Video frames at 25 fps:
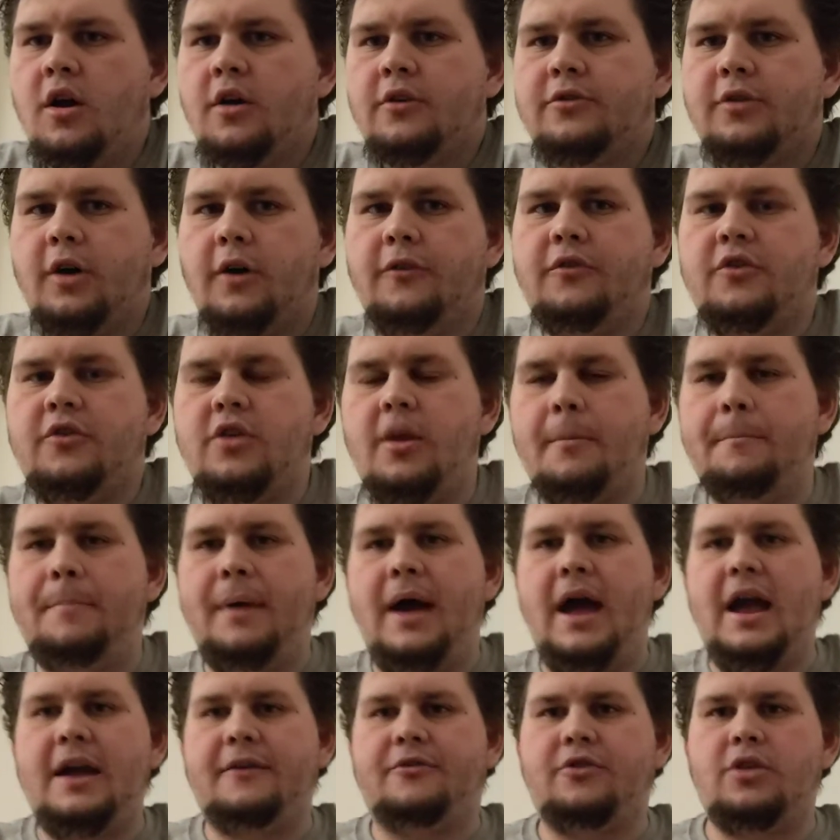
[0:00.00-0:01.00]
So for the
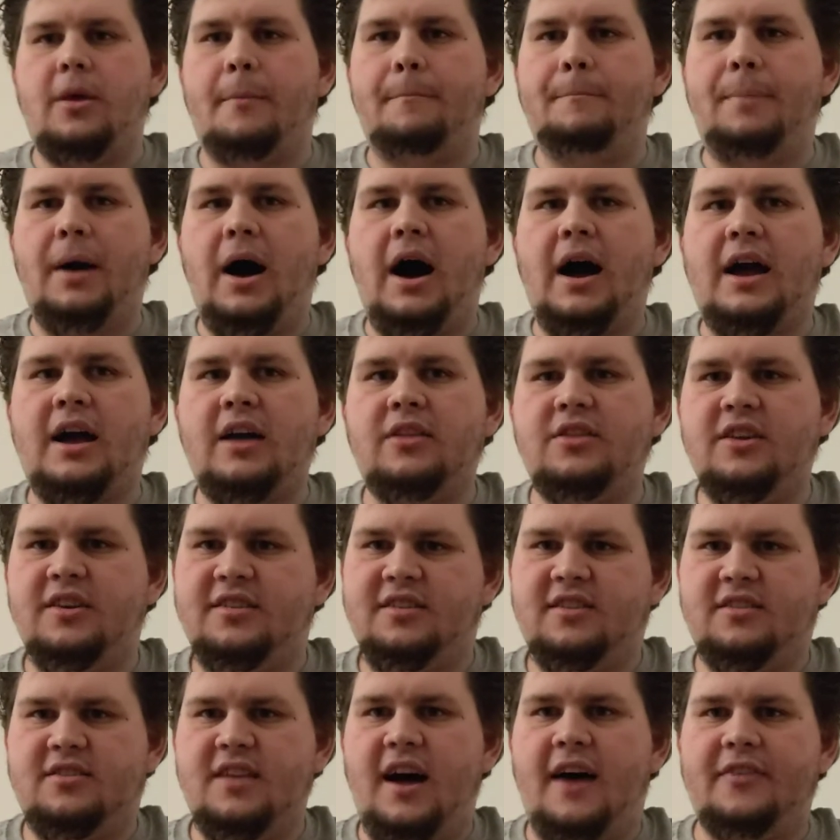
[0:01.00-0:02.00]
bang for the buck, this
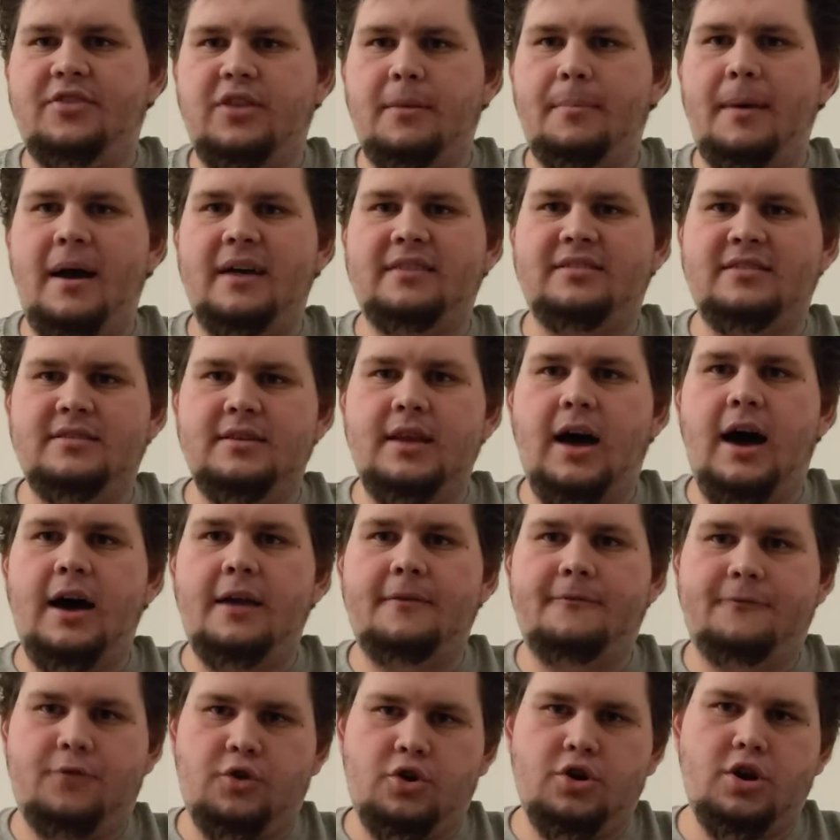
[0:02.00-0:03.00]
is not the best
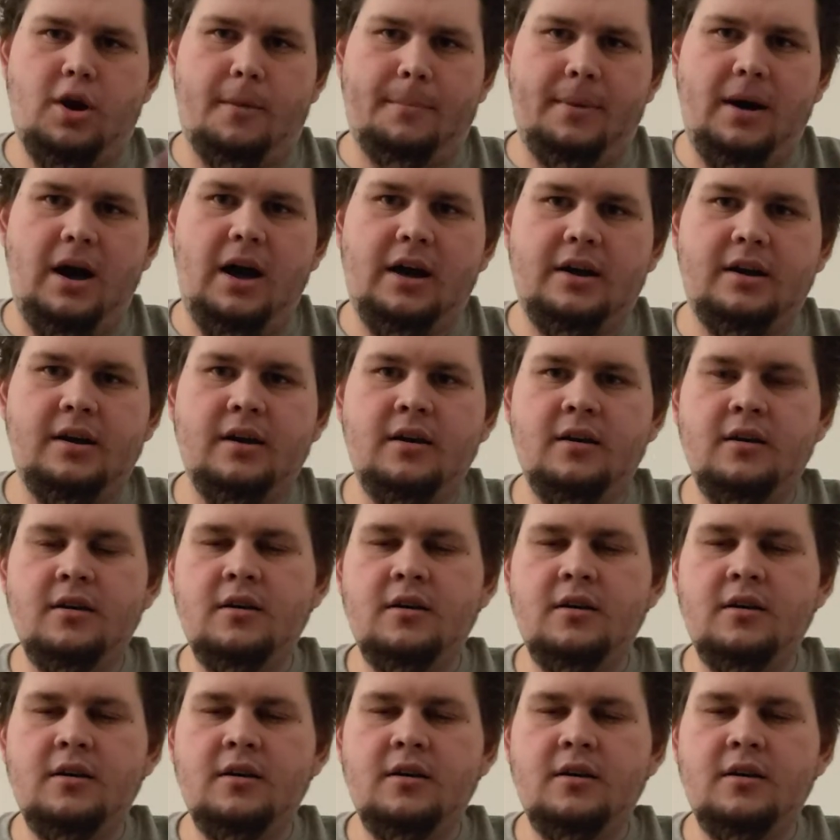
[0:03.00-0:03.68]
nut for your buck.